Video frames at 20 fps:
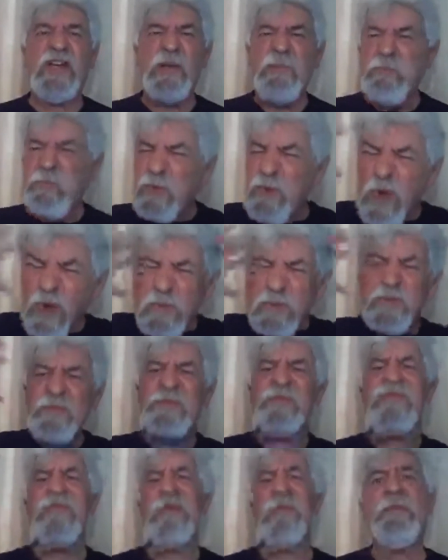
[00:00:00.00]
Our
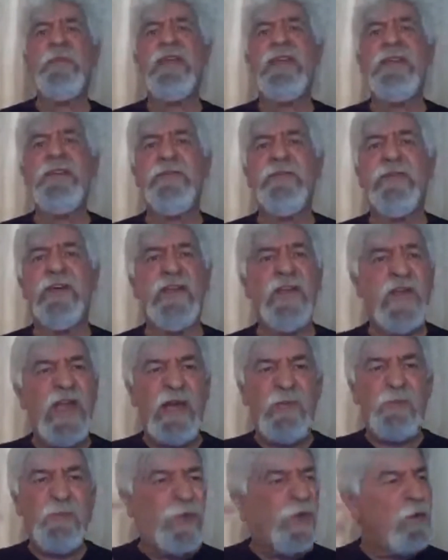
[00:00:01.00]
problems are many, Father.
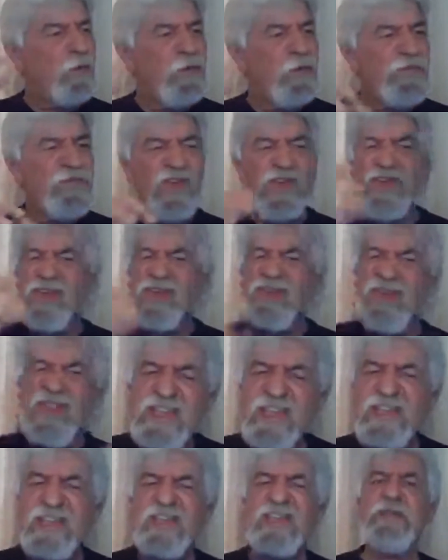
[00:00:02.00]
Our problems are the
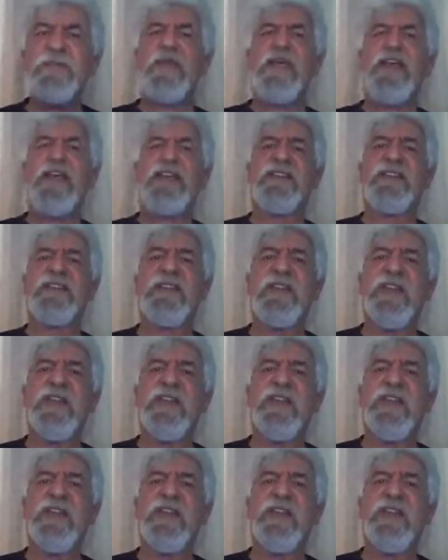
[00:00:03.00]
wrestling match.